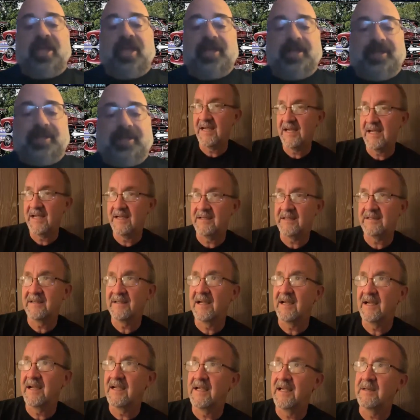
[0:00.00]
Yeah, and
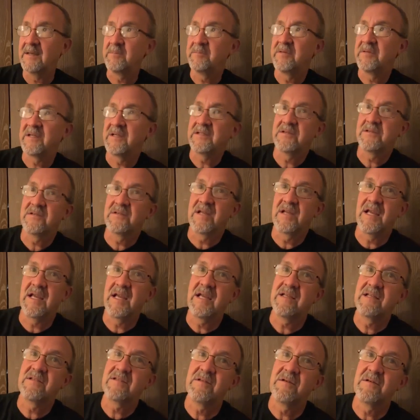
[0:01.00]
I had pictures.
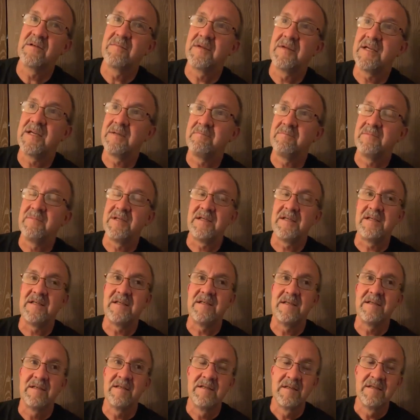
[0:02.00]
Angela made
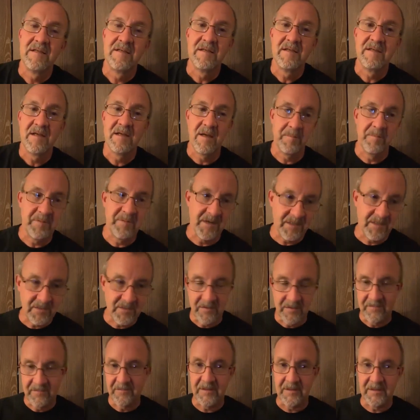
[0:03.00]
me a
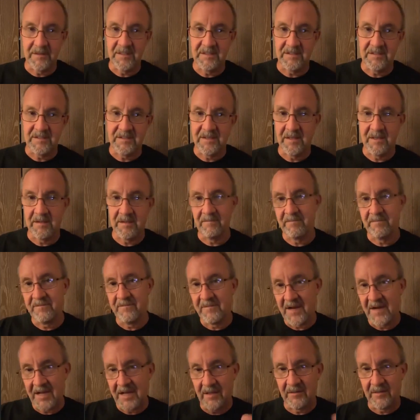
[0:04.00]
picture for each of them
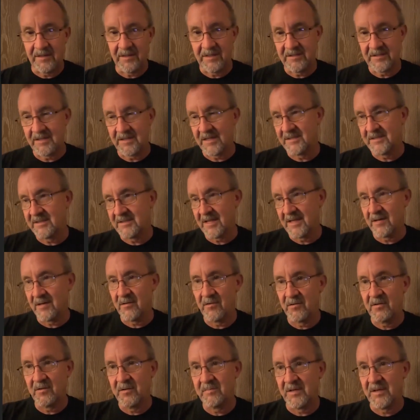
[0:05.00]
following, because I sent
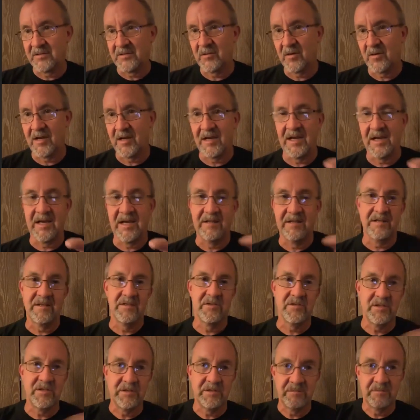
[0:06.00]
her the picture I had, and then
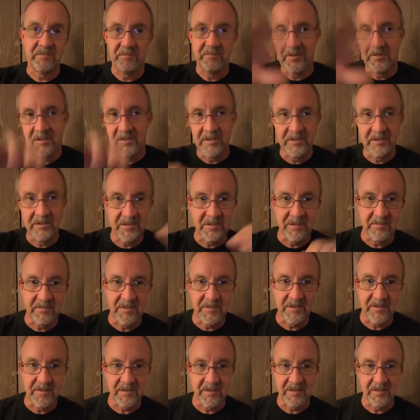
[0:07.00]
she put in some
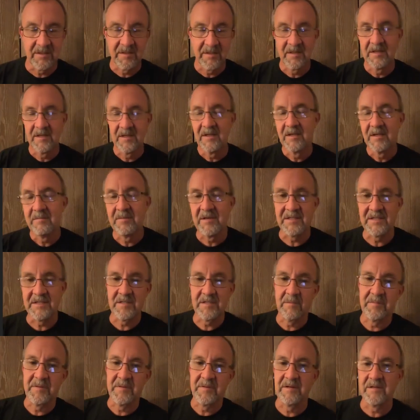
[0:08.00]
of the best
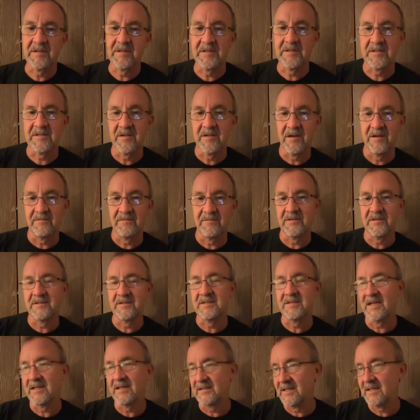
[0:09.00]
appearing stuff in
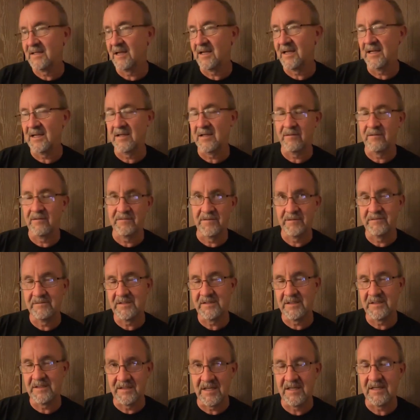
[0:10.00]
10K or
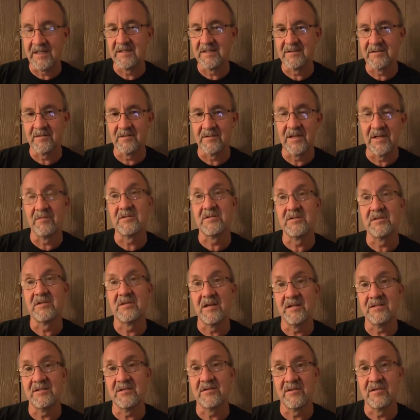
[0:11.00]
15K. So that was
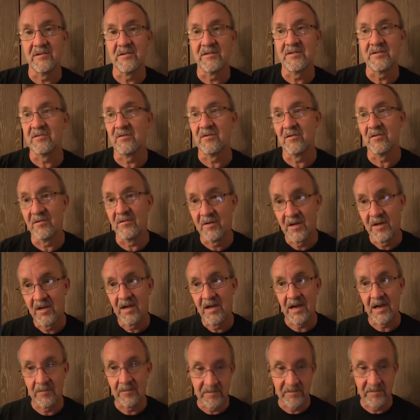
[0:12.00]
nice of her. So
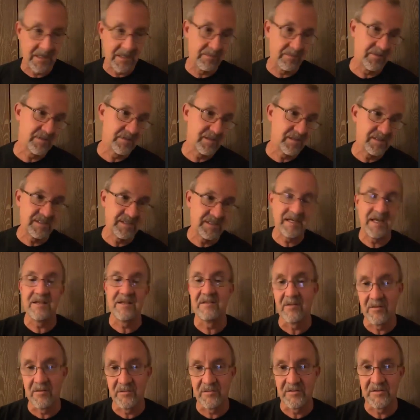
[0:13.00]
I was able to
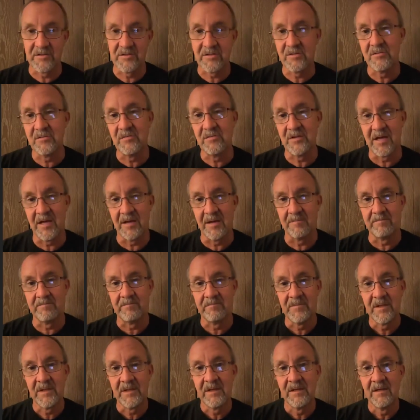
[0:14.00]
send those to them.